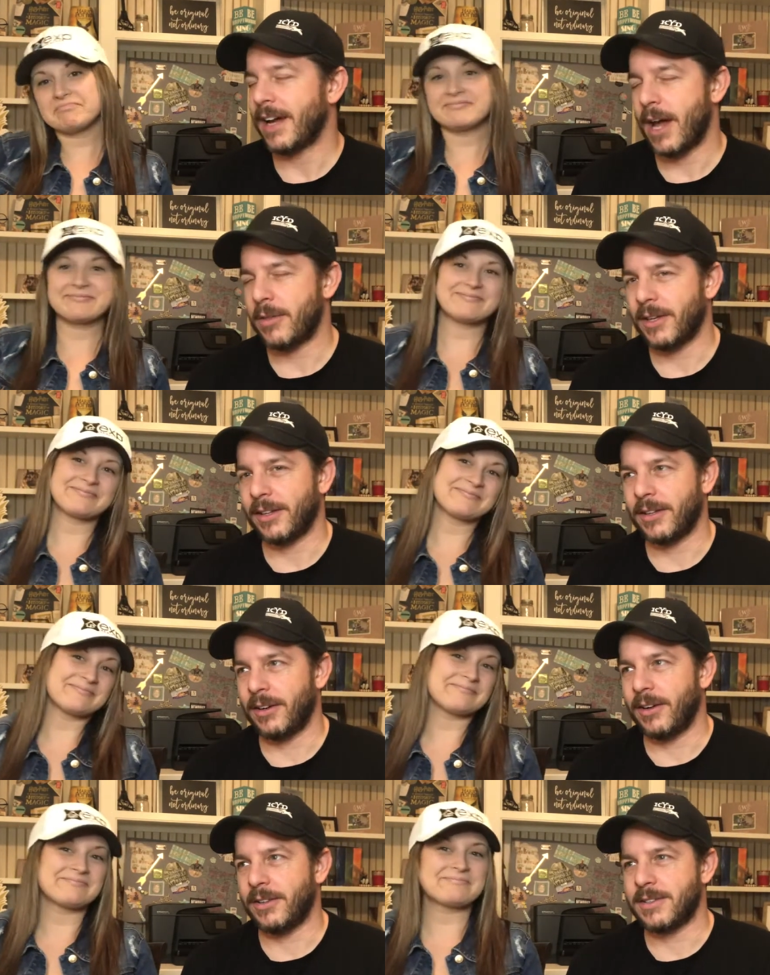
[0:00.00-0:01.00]
Speaker 1: I think
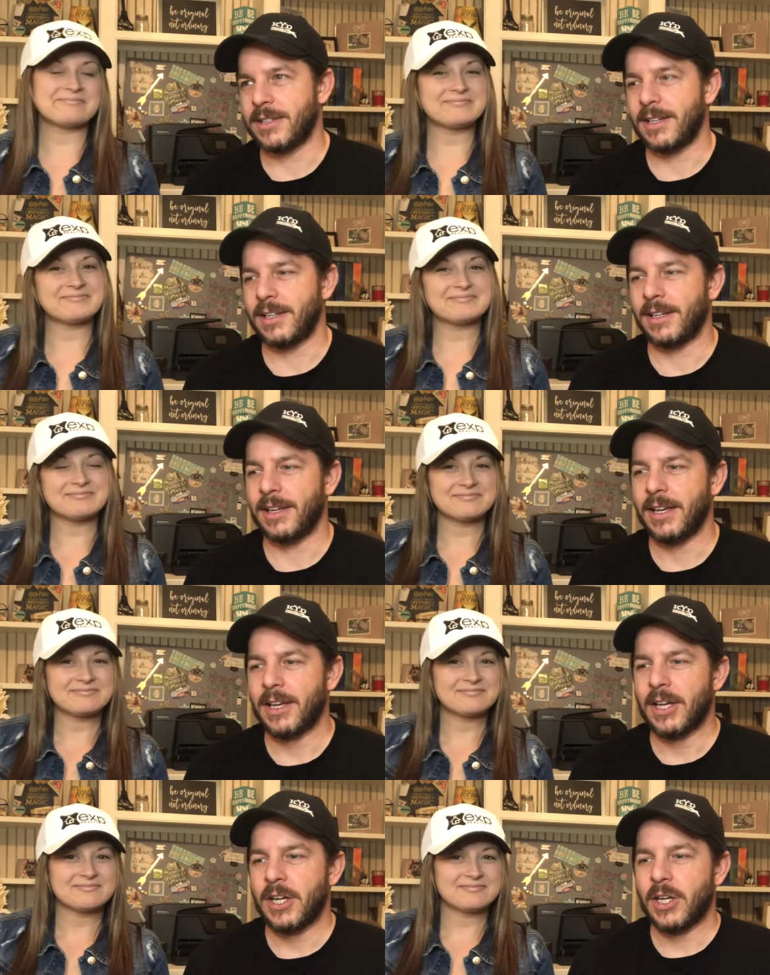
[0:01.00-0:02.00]
there's the
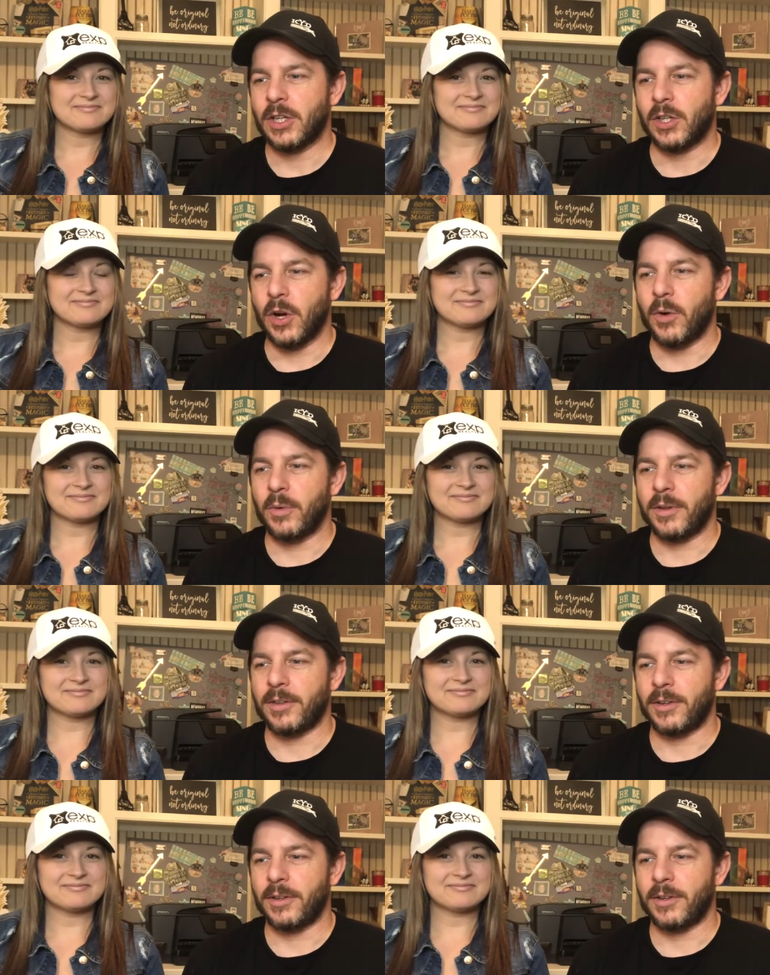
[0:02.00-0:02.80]
go with